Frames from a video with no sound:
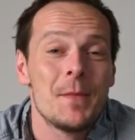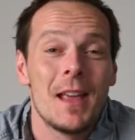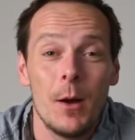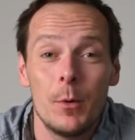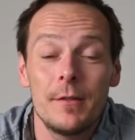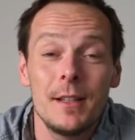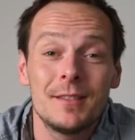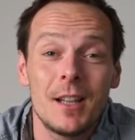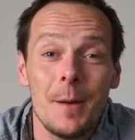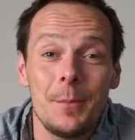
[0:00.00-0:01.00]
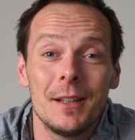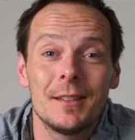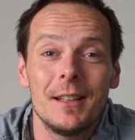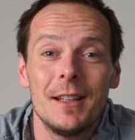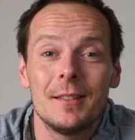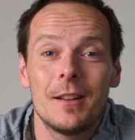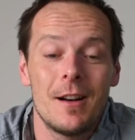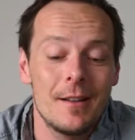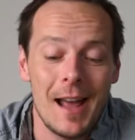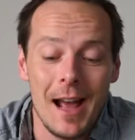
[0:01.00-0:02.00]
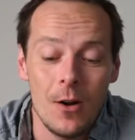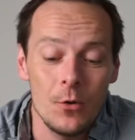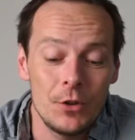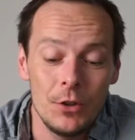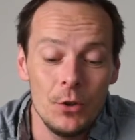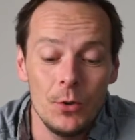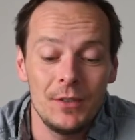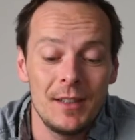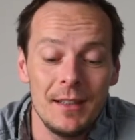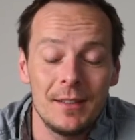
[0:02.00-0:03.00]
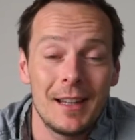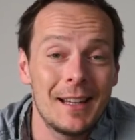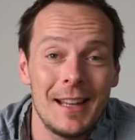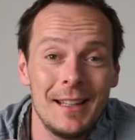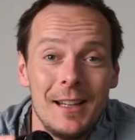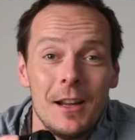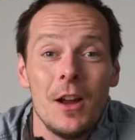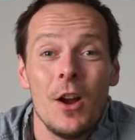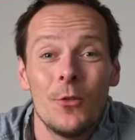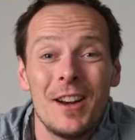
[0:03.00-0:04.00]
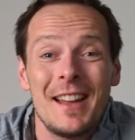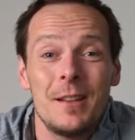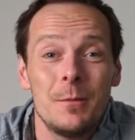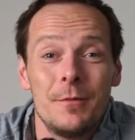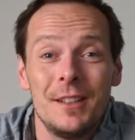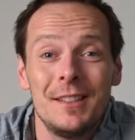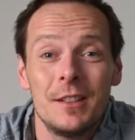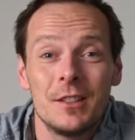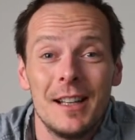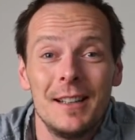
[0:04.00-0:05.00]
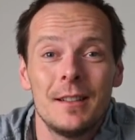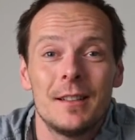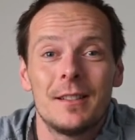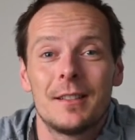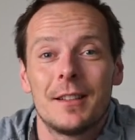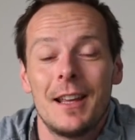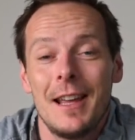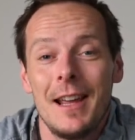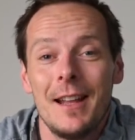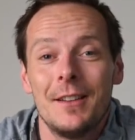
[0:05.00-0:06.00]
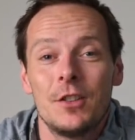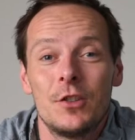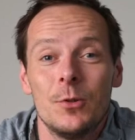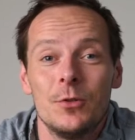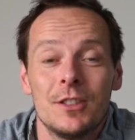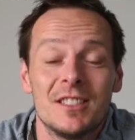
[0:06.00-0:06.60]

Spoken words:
And one of these topics is on how to use these like any random vintage lenses and shoot